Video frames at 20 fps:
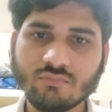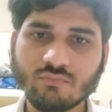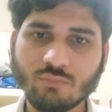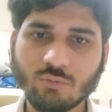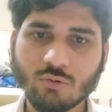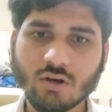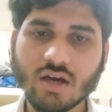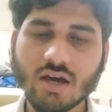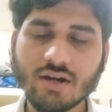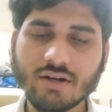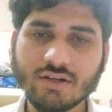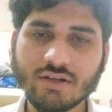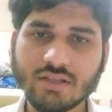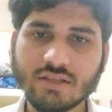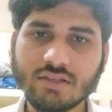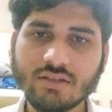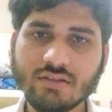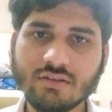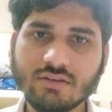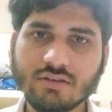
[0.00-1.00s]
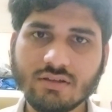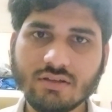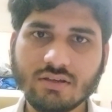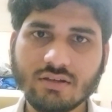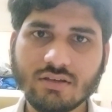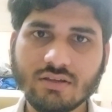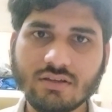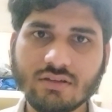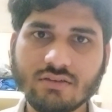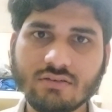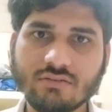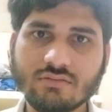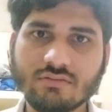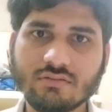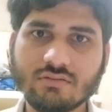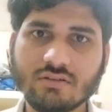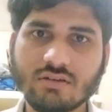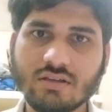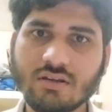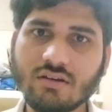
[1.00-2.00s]
polarity, is
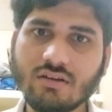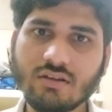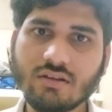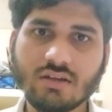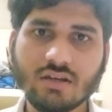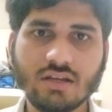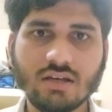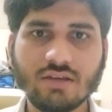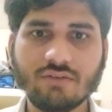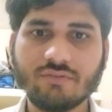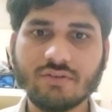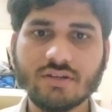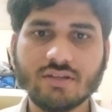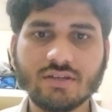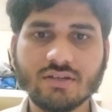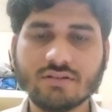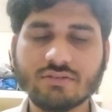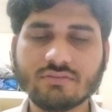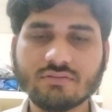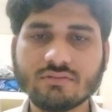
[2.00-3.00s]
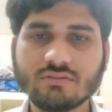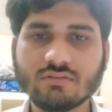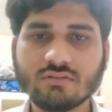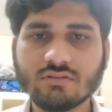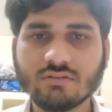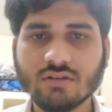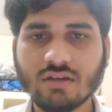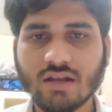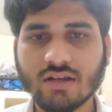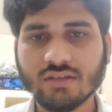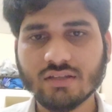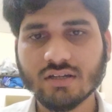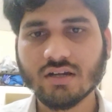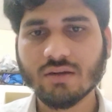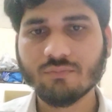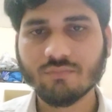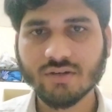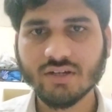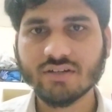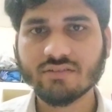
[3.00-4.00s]
in 11 years, and the
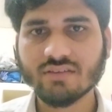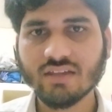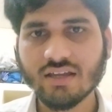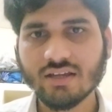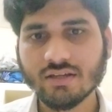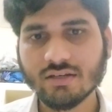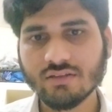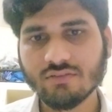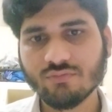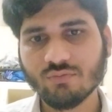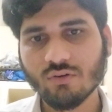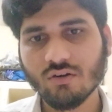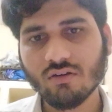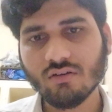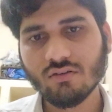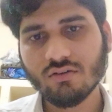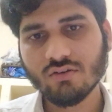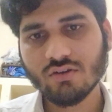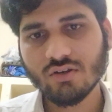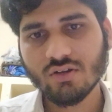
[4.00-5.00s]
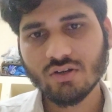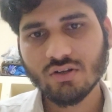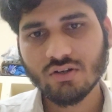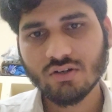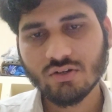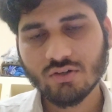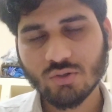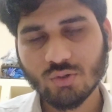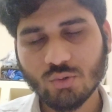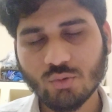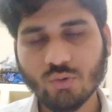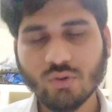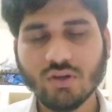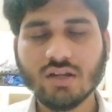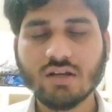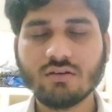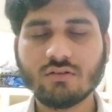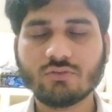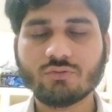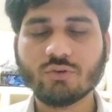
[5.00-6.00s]
complete cycle is for
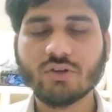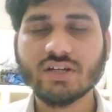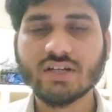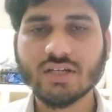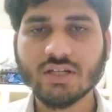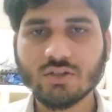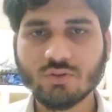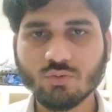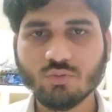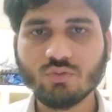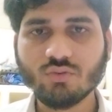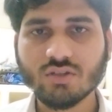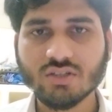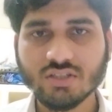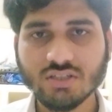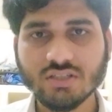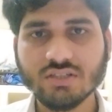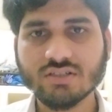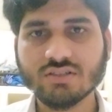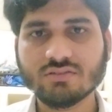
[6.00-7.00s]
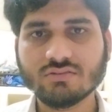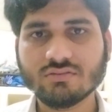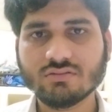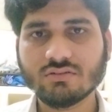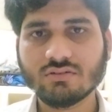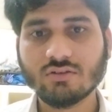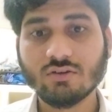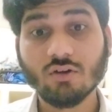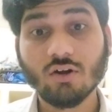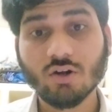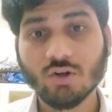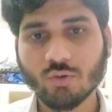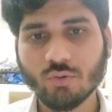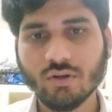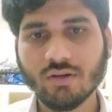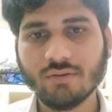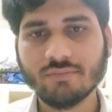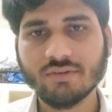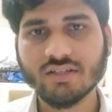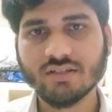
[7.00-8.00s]
22 years, not
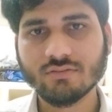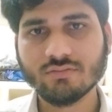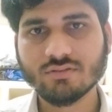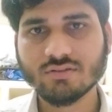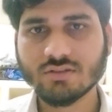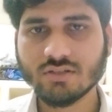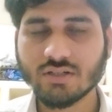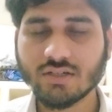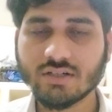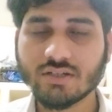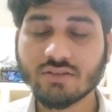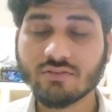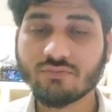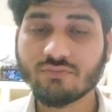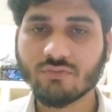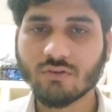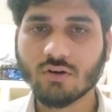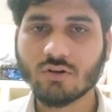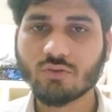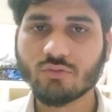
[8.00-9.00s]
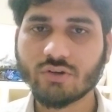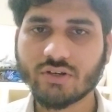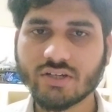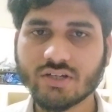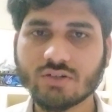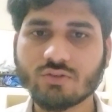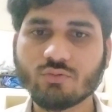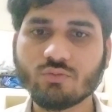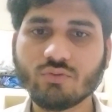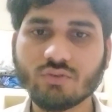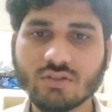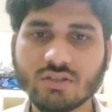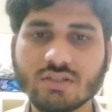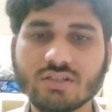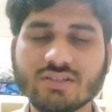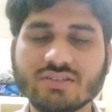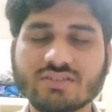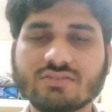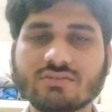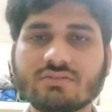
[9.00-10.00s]
12 years. It is for 22
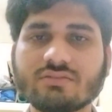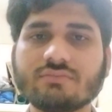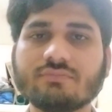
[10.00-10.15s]
years.